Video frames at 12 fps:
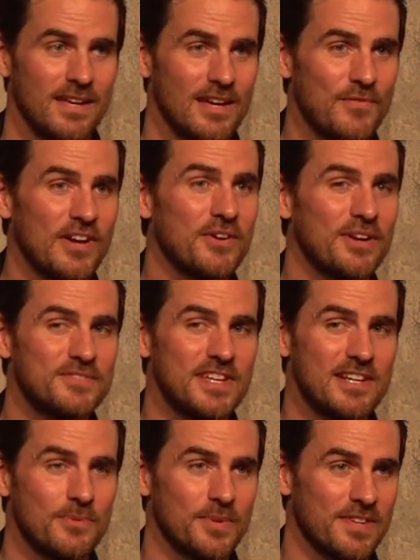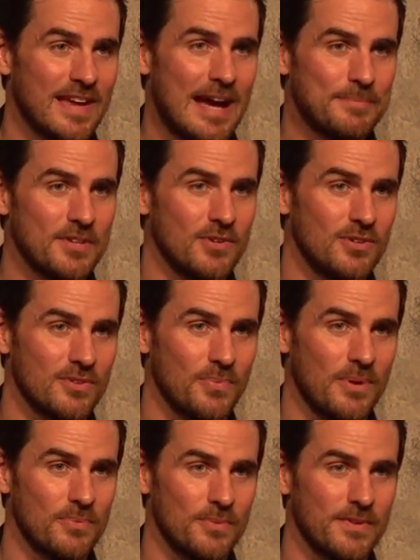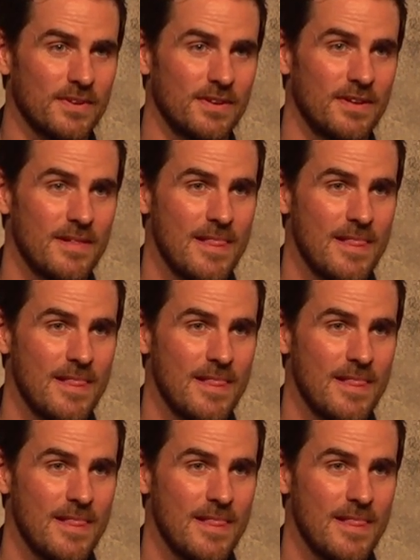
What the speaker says: If I could have dinner with Captain Hook, what would we do?